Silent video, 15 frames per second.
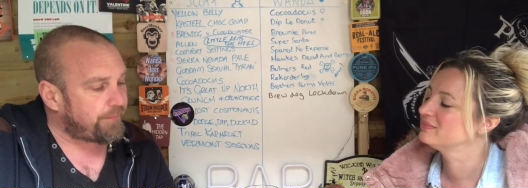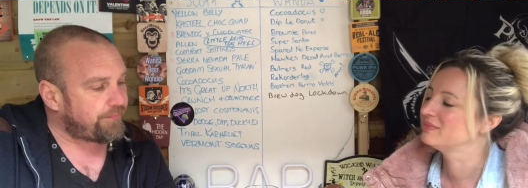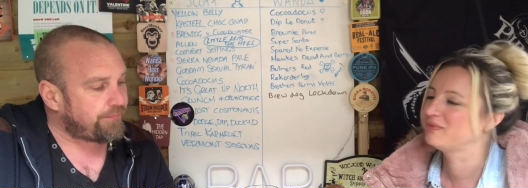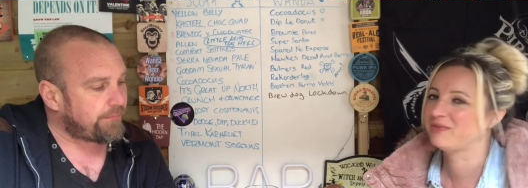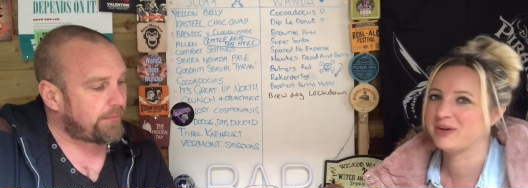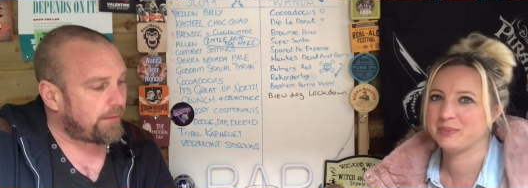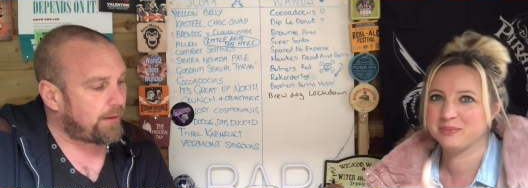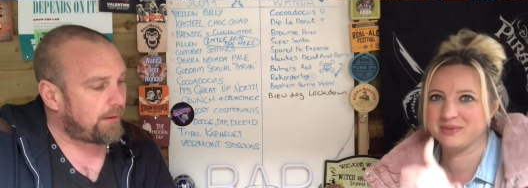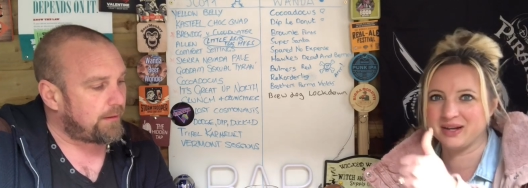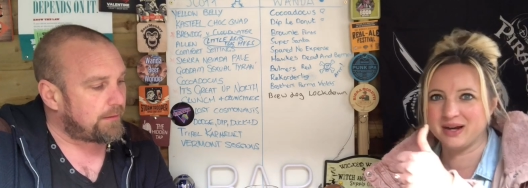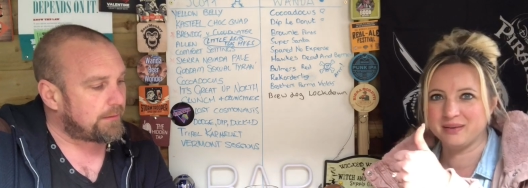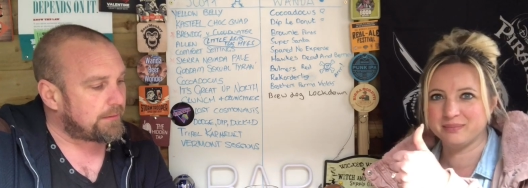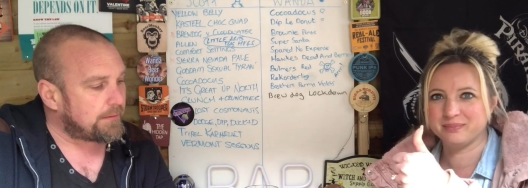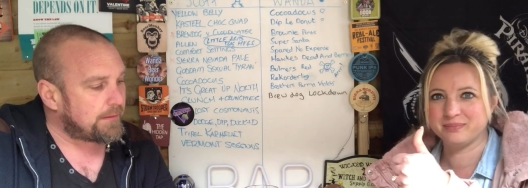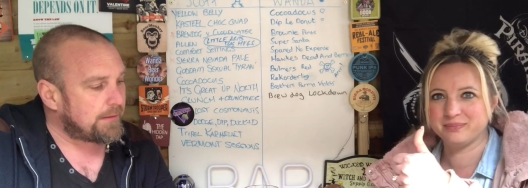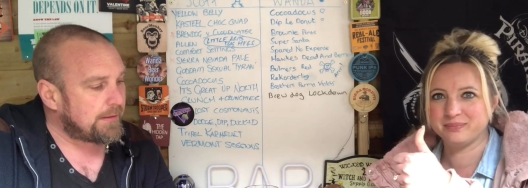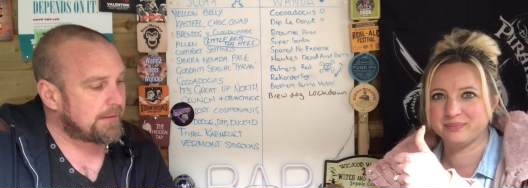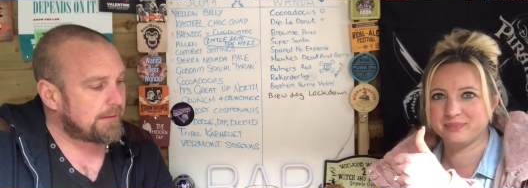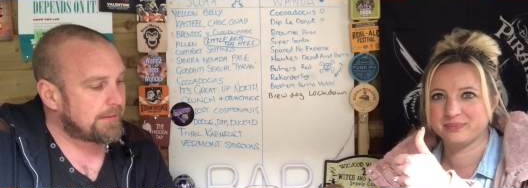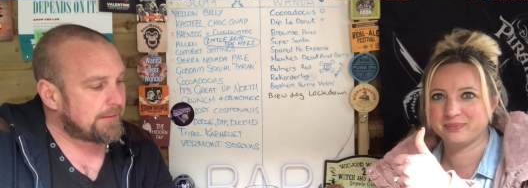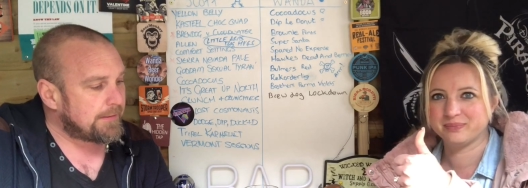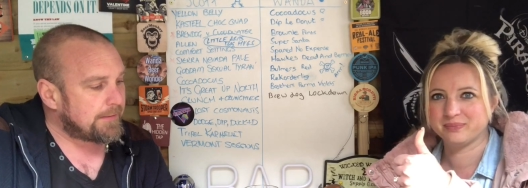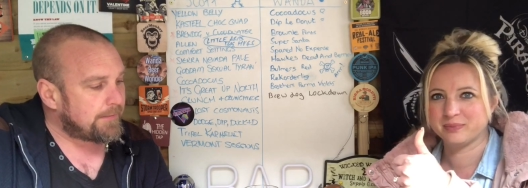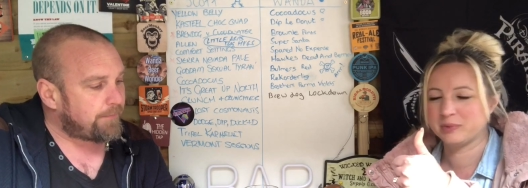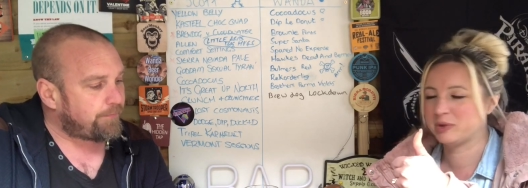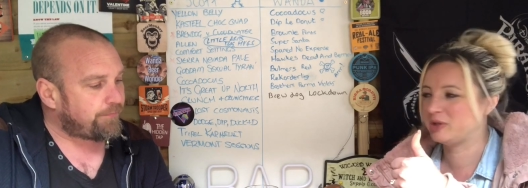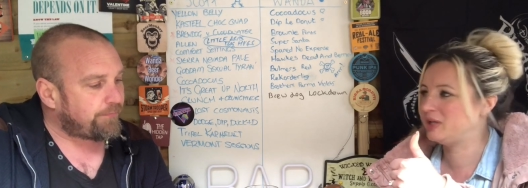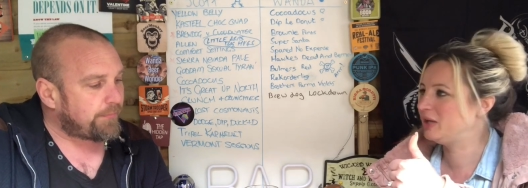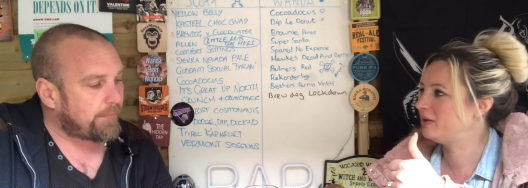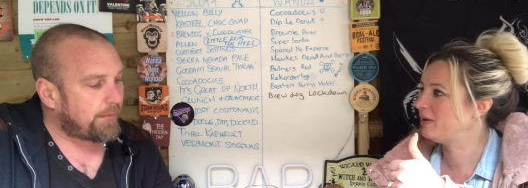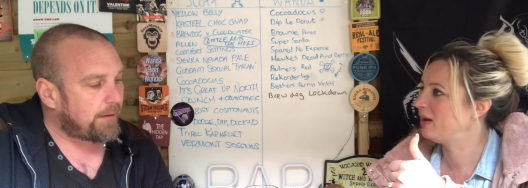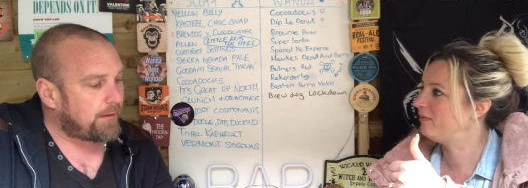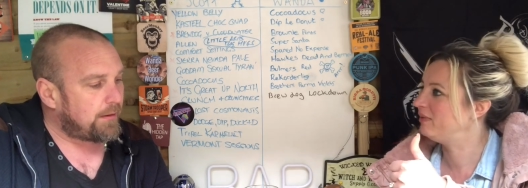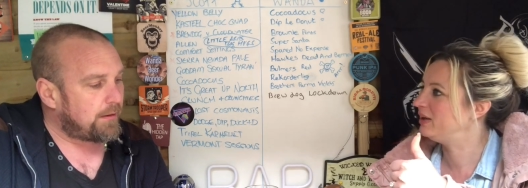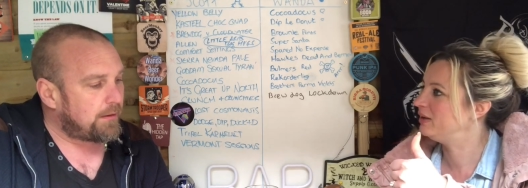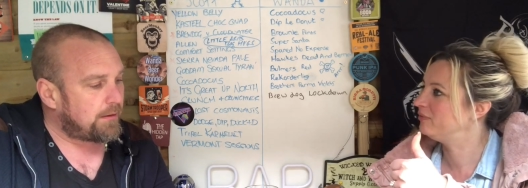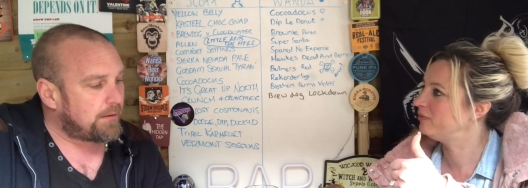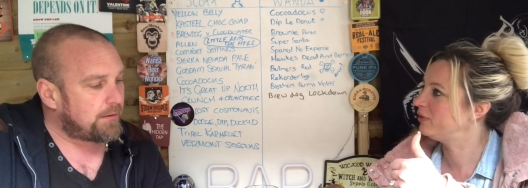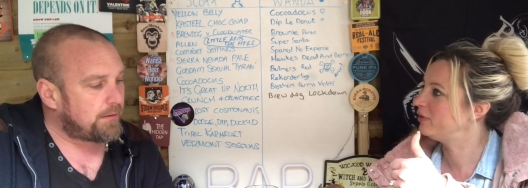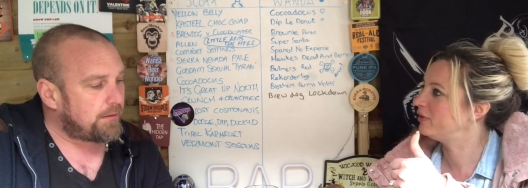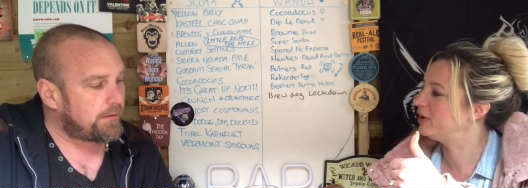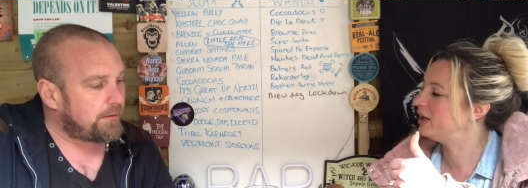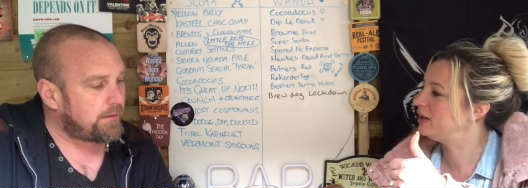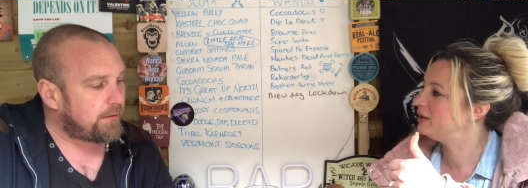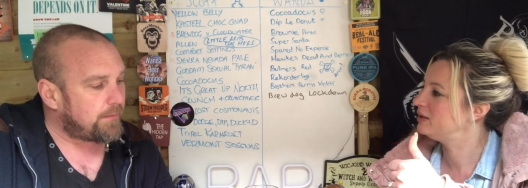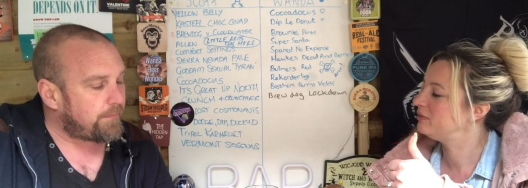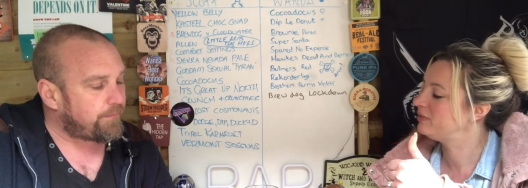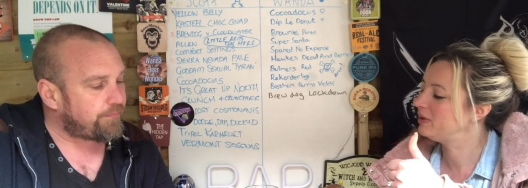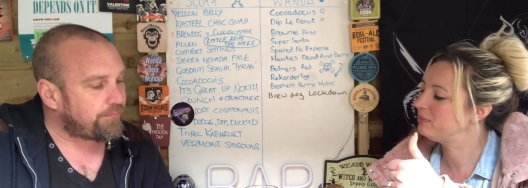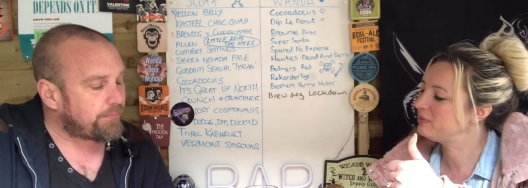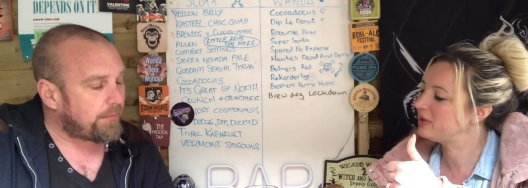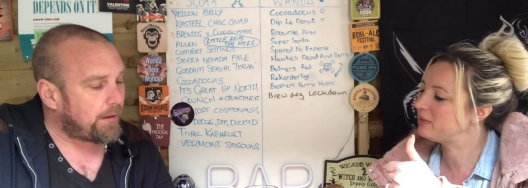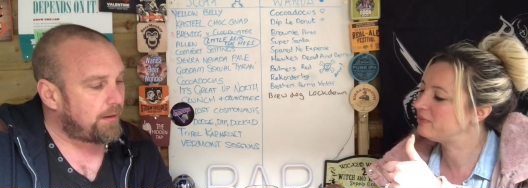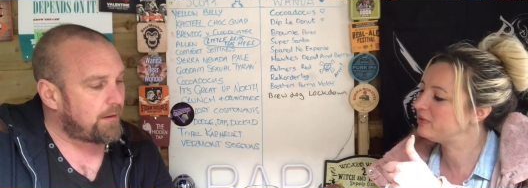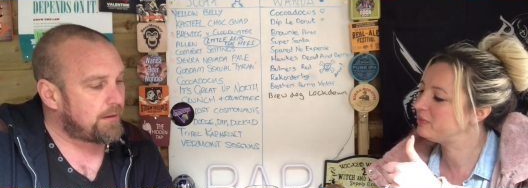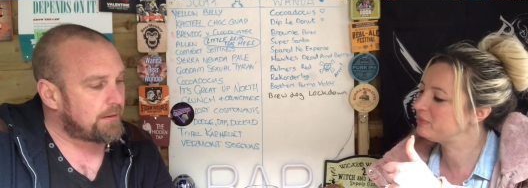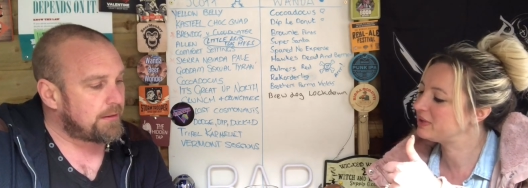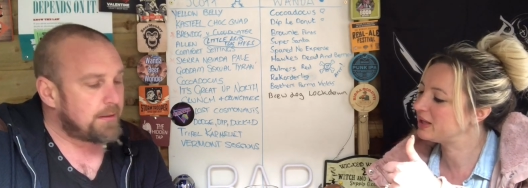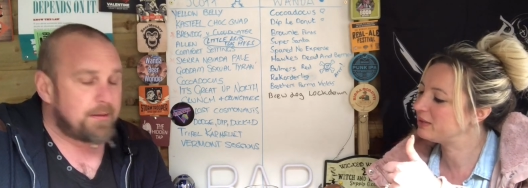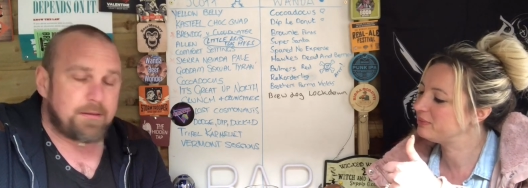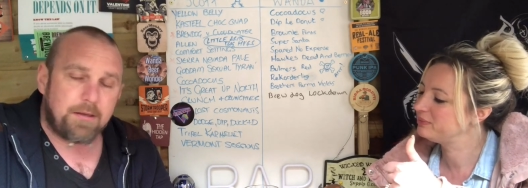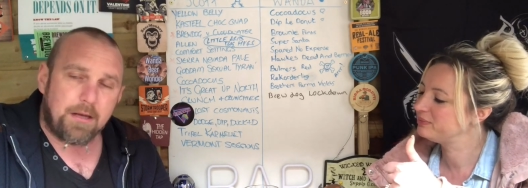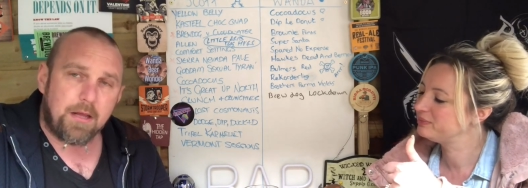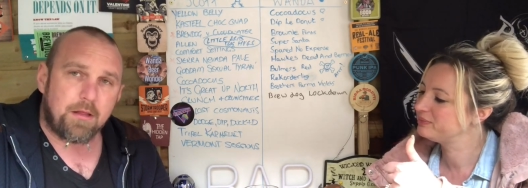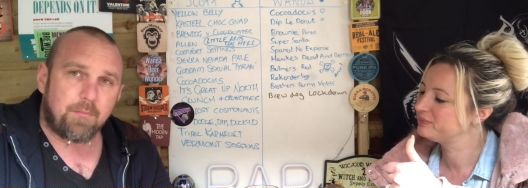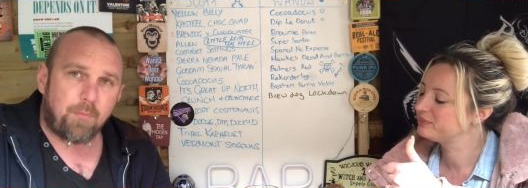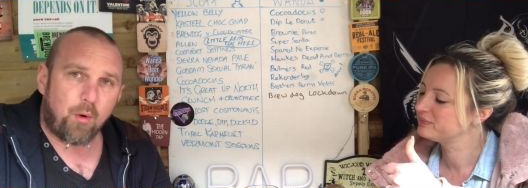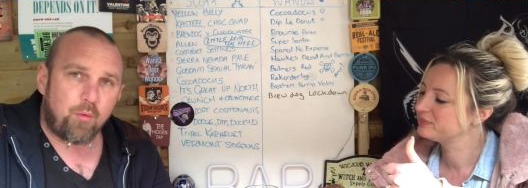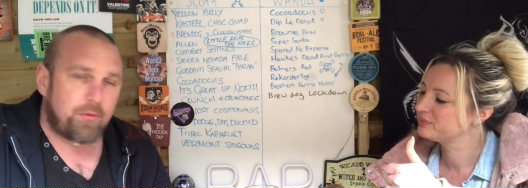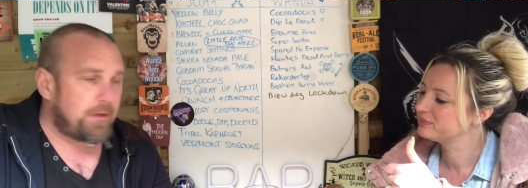Speaker 1: Thumbs up. What are you having for it? Thumbs up, thumbs down.
Speaker 2: You're getting the malt. You're